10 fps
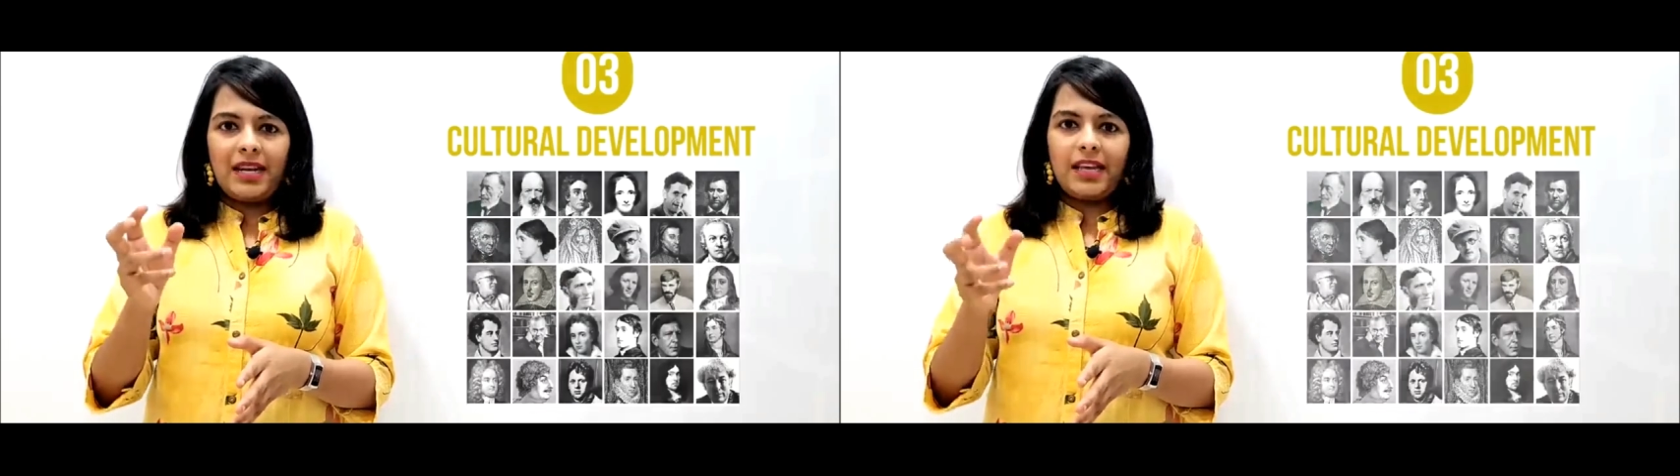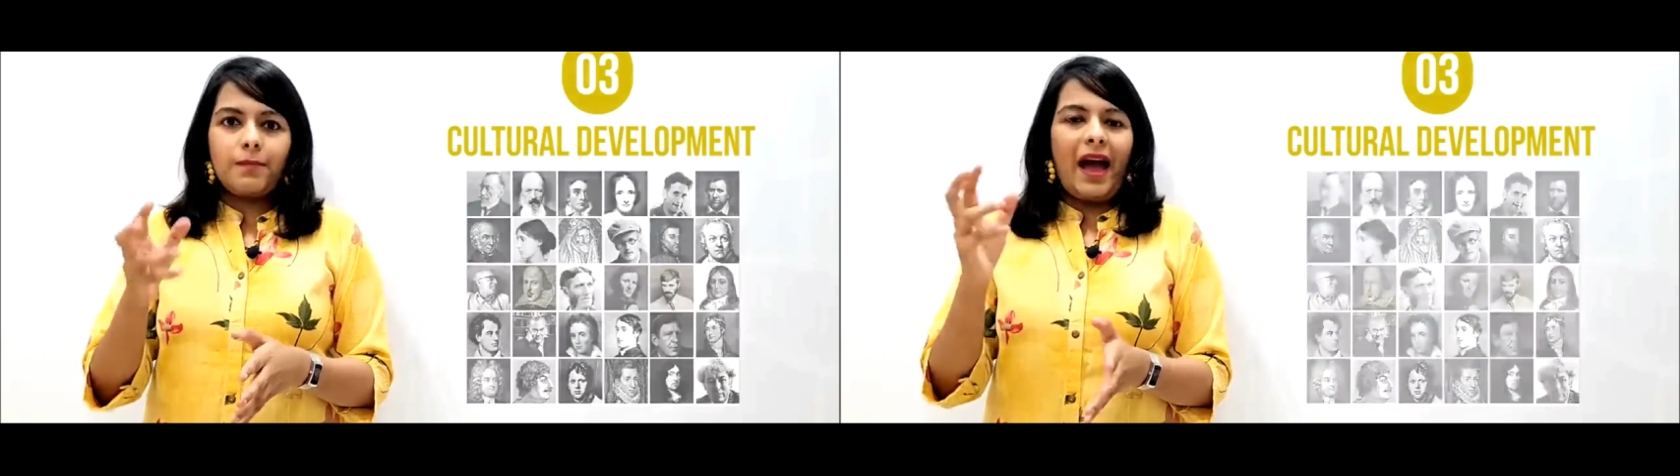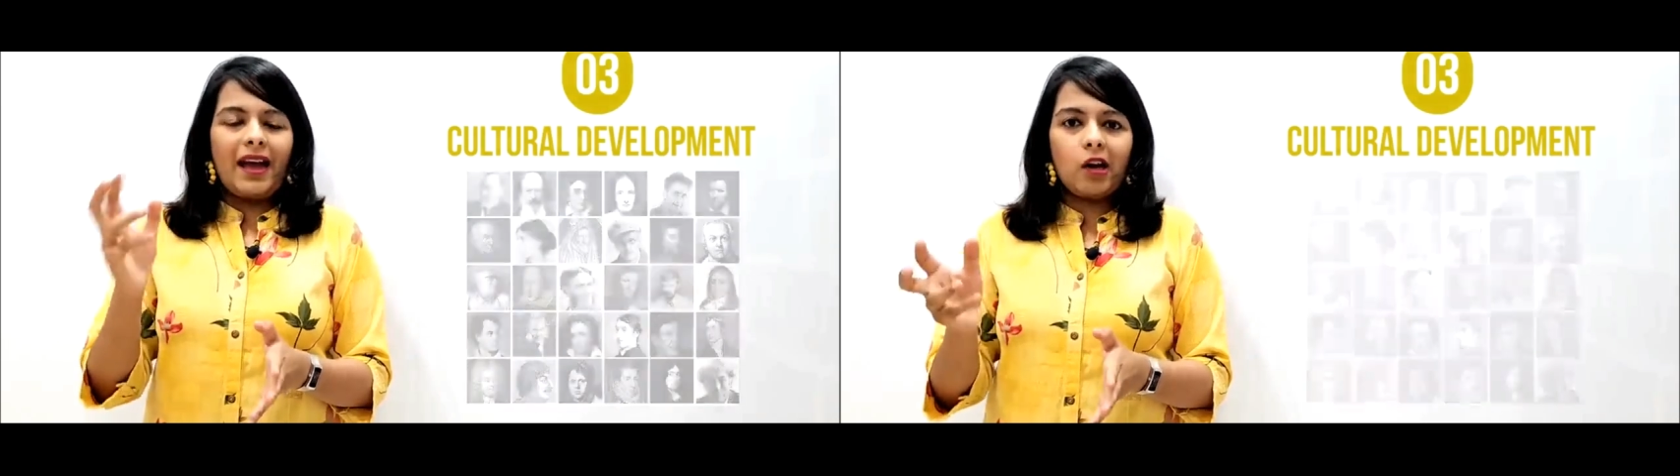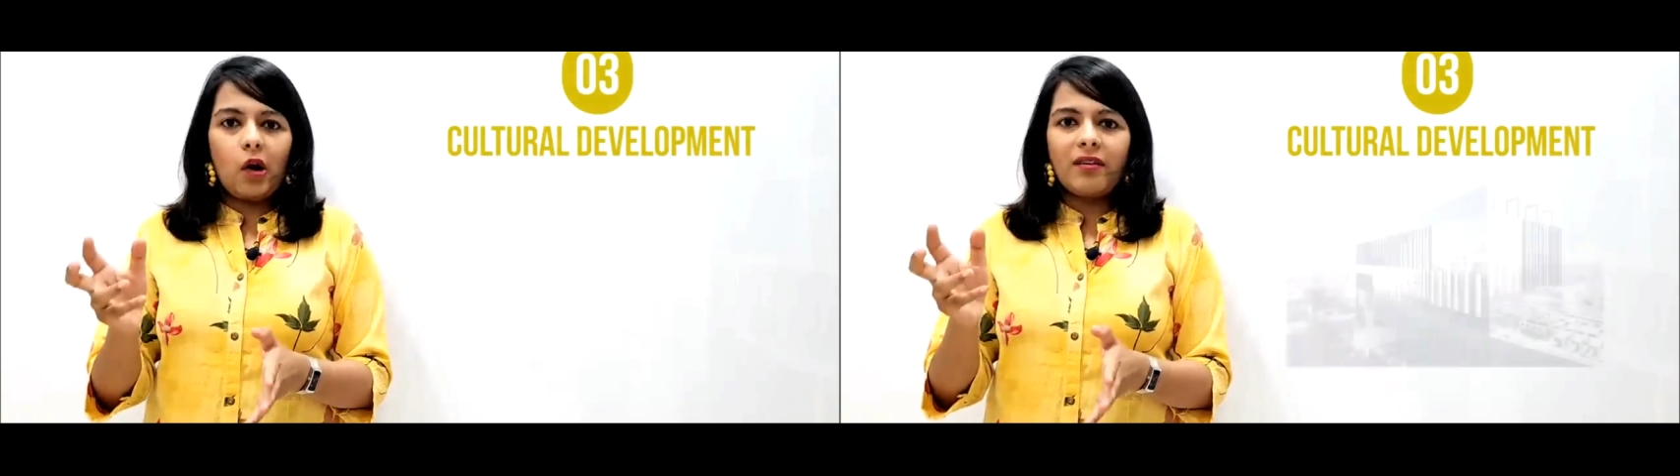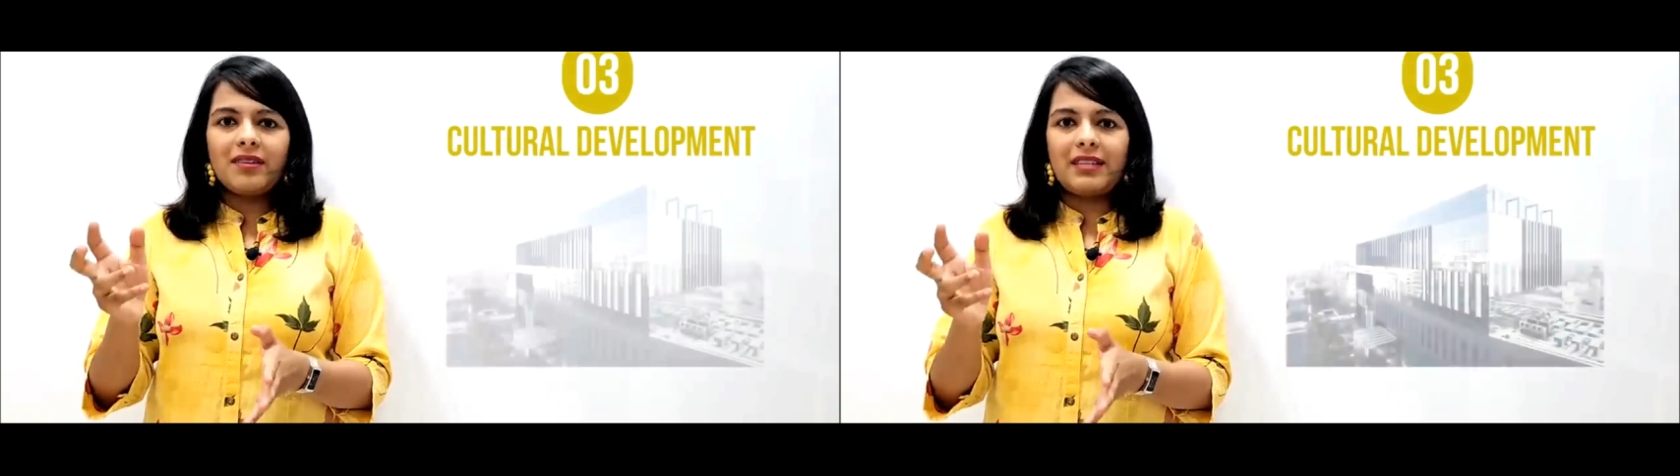like
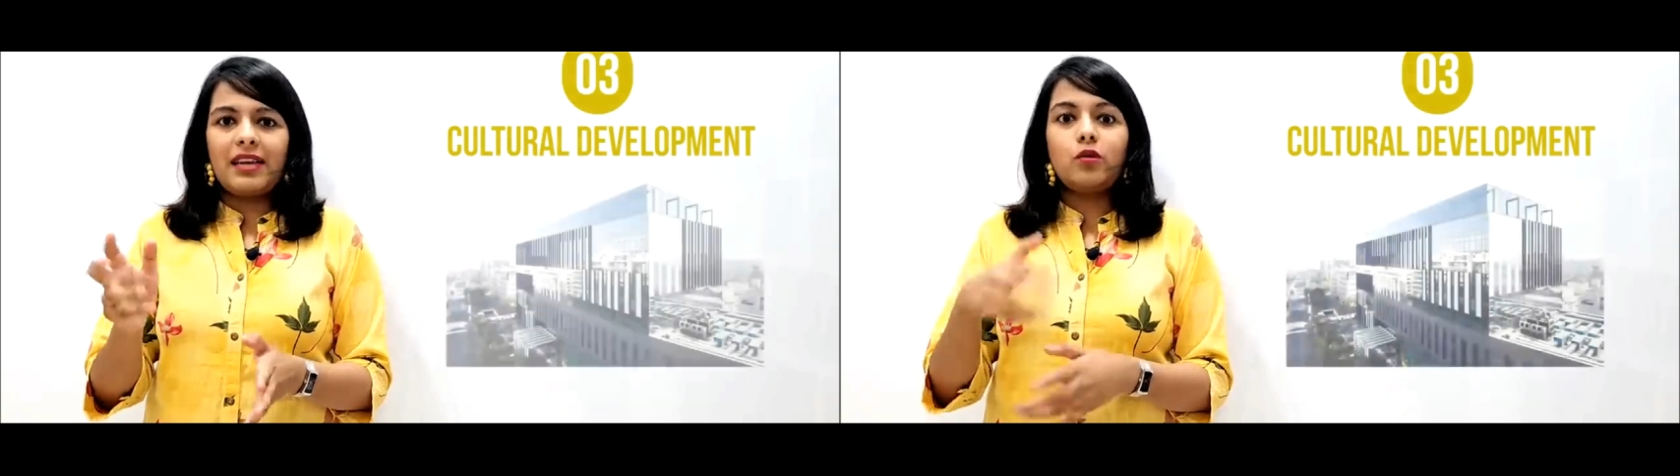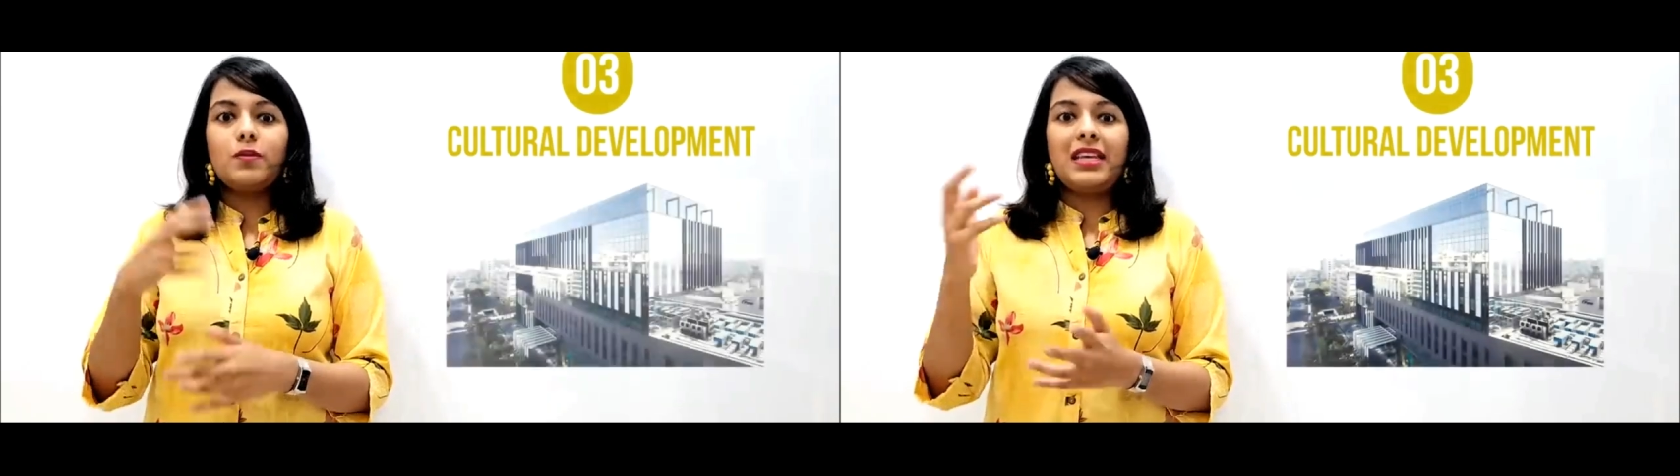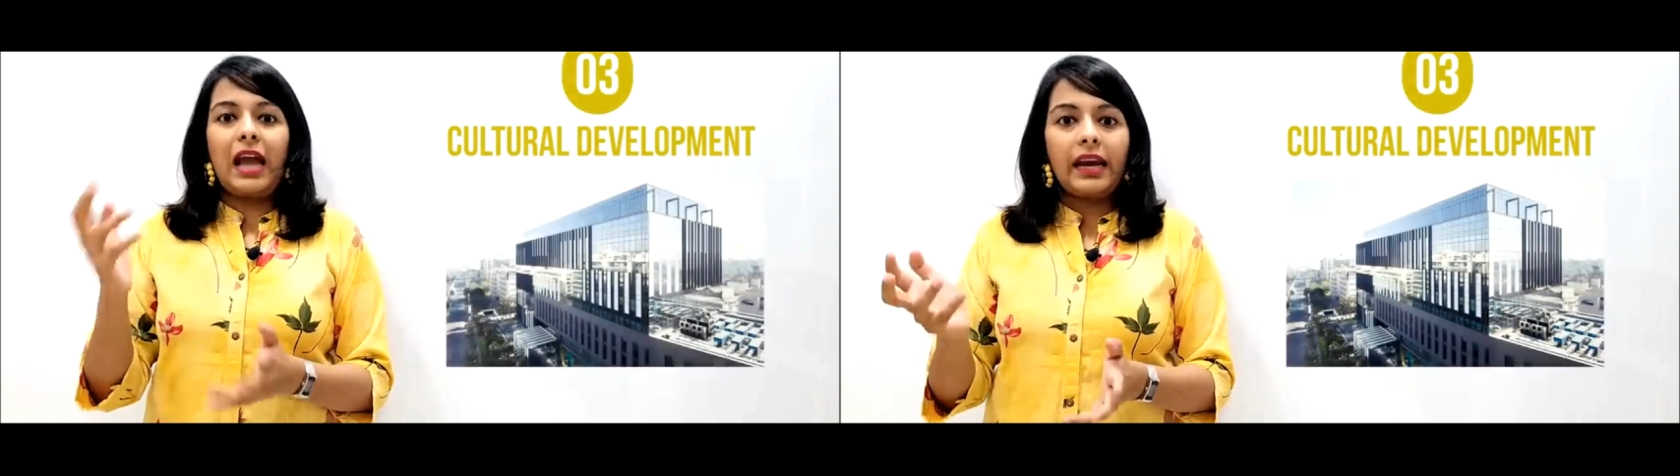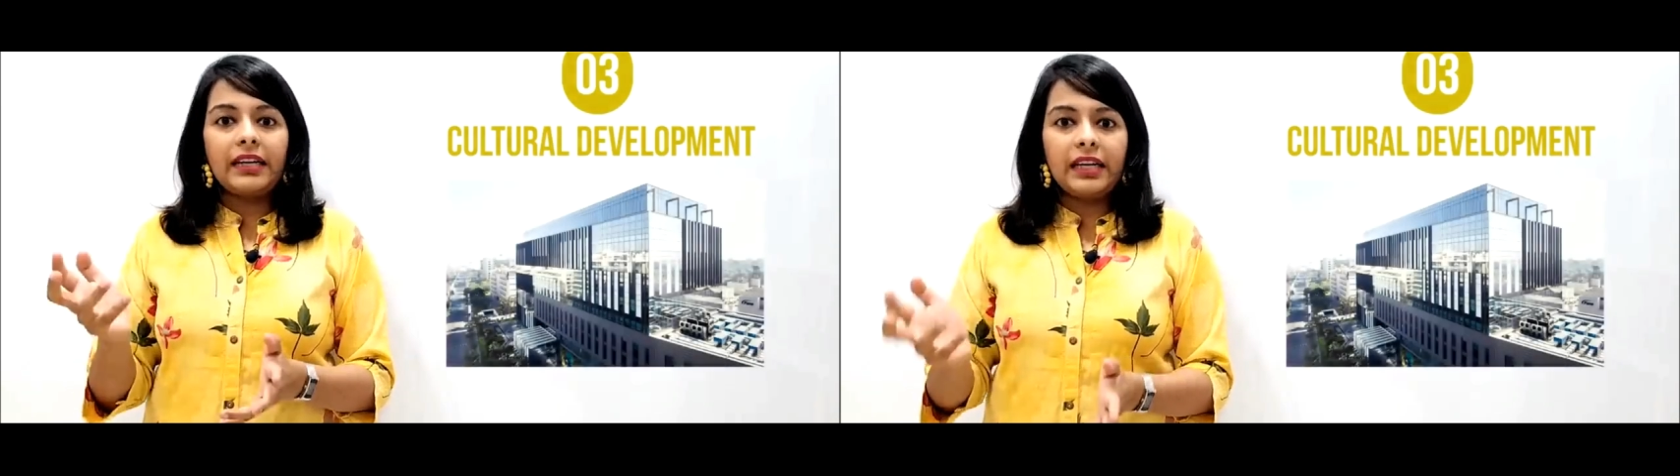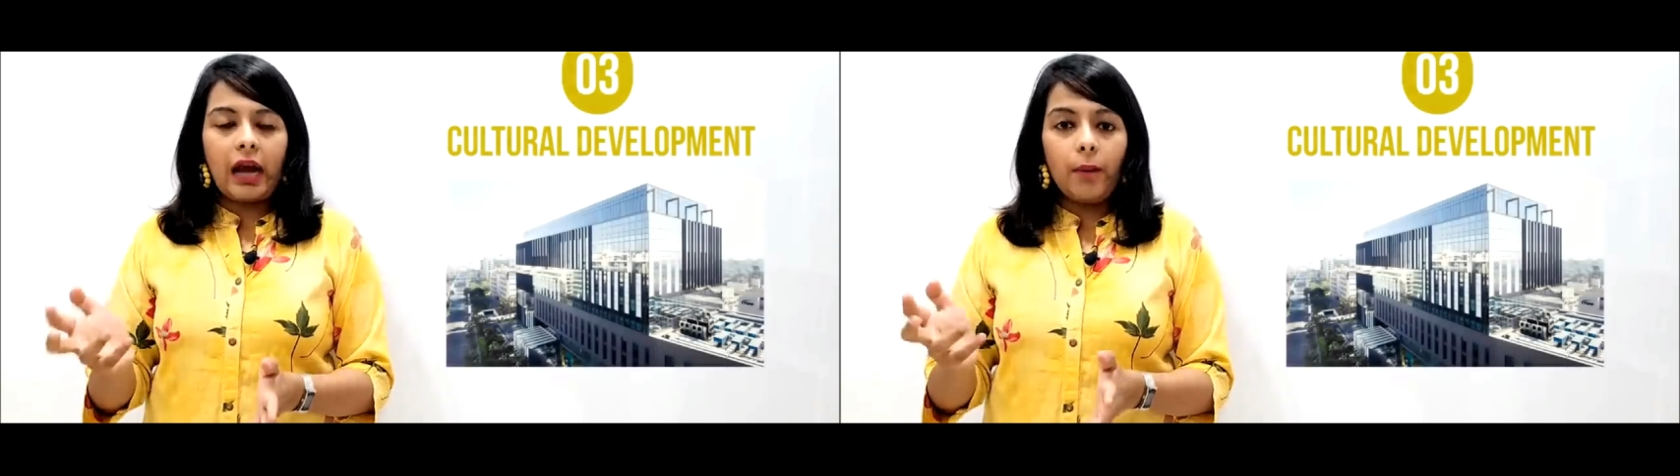Bangalore is said to be the
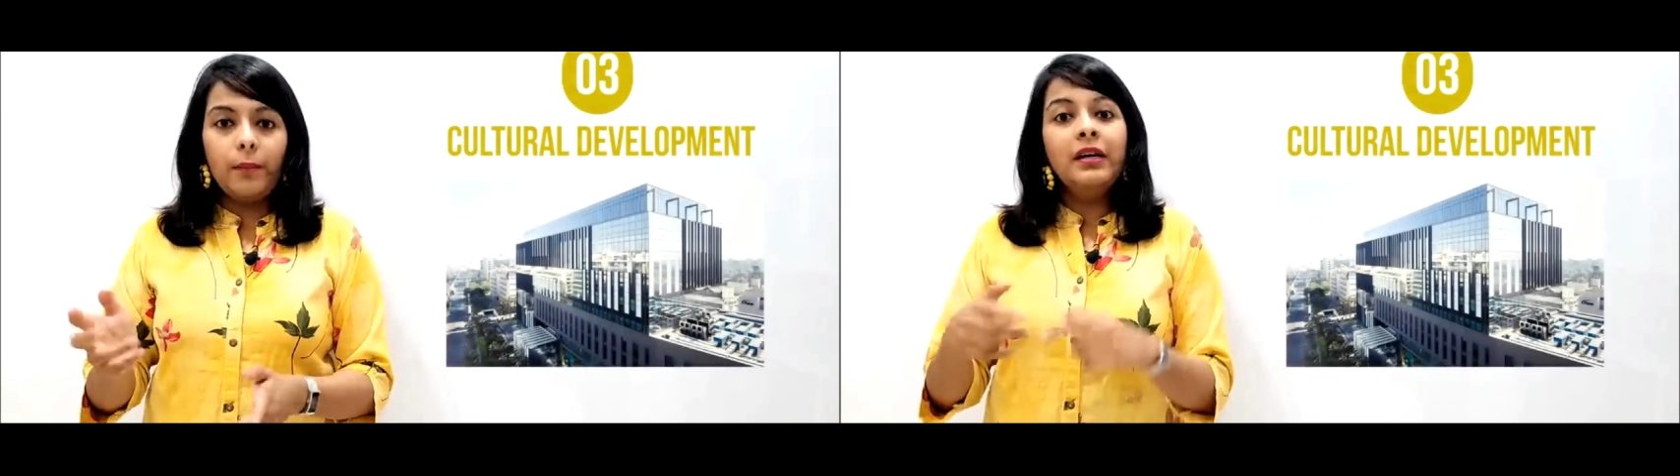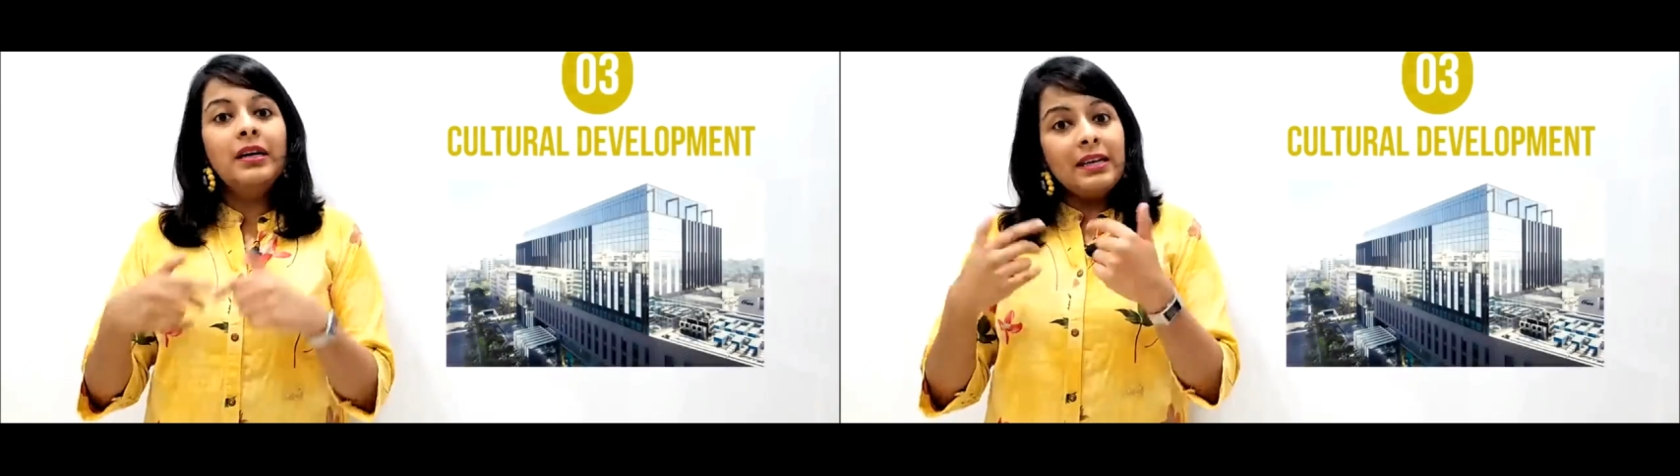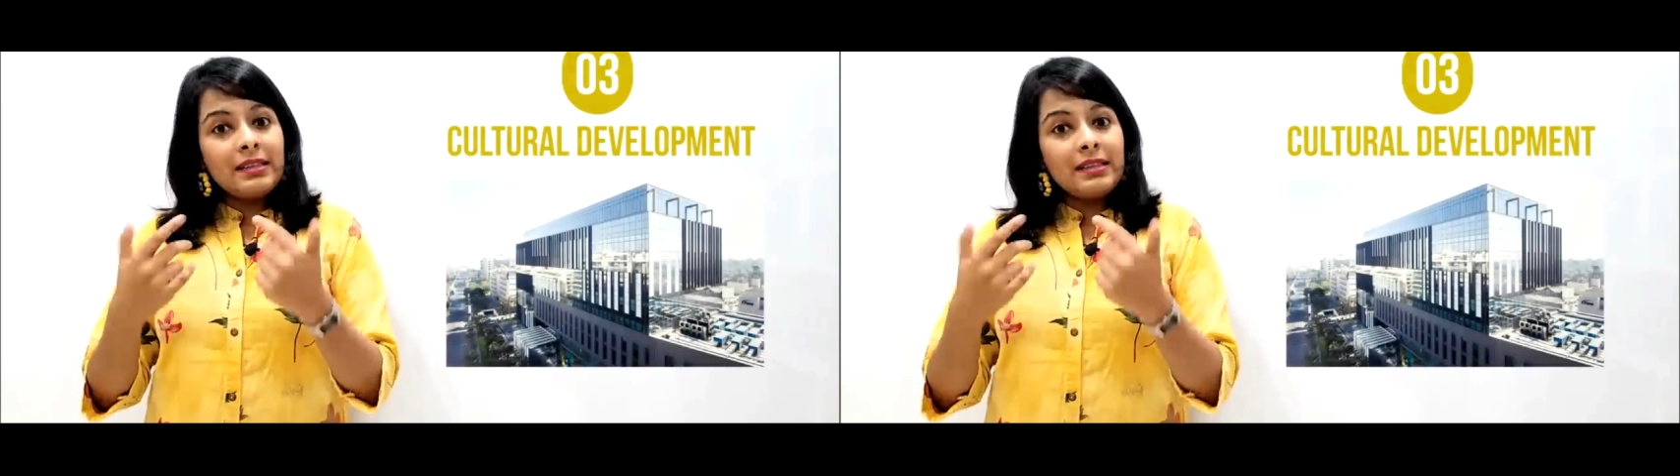IT hub.